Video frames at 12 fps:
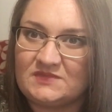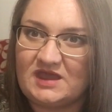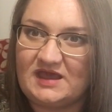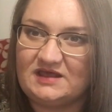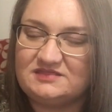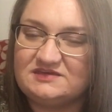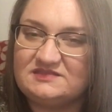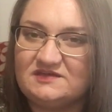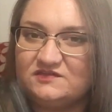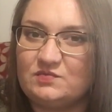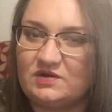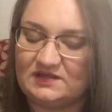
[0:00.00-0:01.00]
And I think
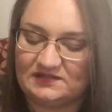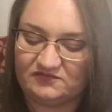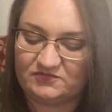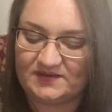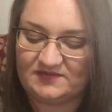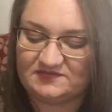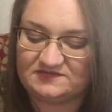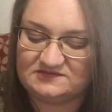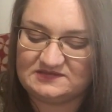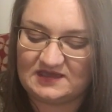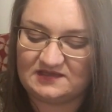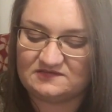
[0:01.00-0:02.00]
that's what I love about this
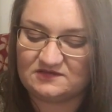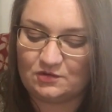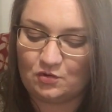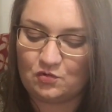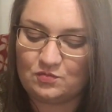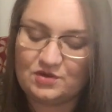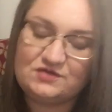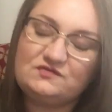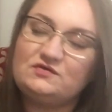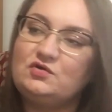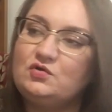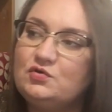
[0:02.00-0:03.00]
deck, is it
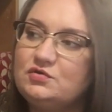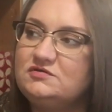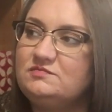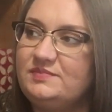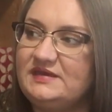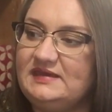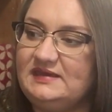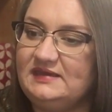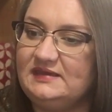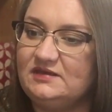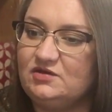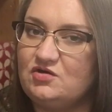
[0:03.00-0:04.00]
almost could
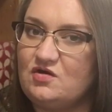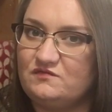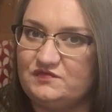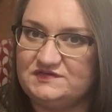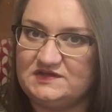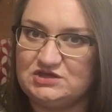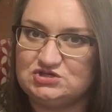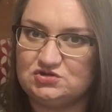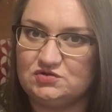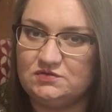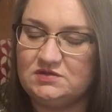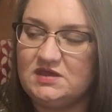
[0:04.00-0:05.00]
be
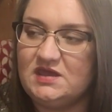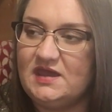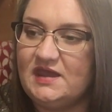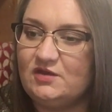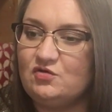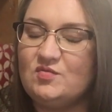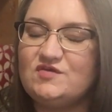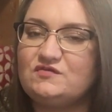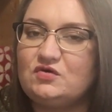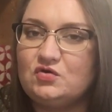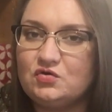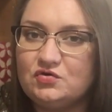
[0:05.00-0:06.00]
confrontational. It
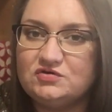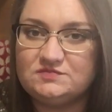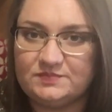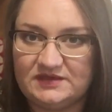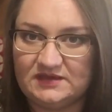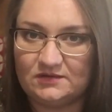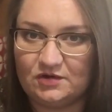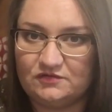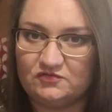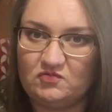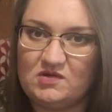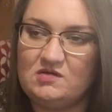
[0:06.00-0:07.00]
almost could be
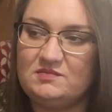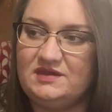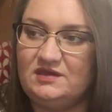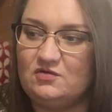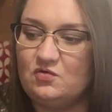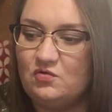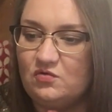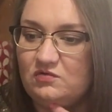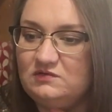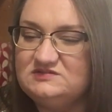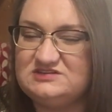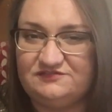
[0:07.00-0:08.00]
overwhelming
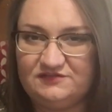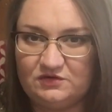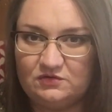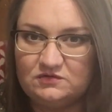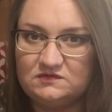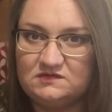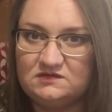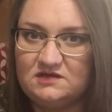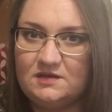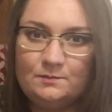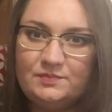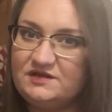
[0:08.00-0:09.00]
or difficult,
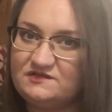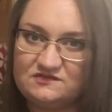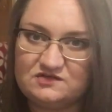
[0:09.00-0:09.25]
but it's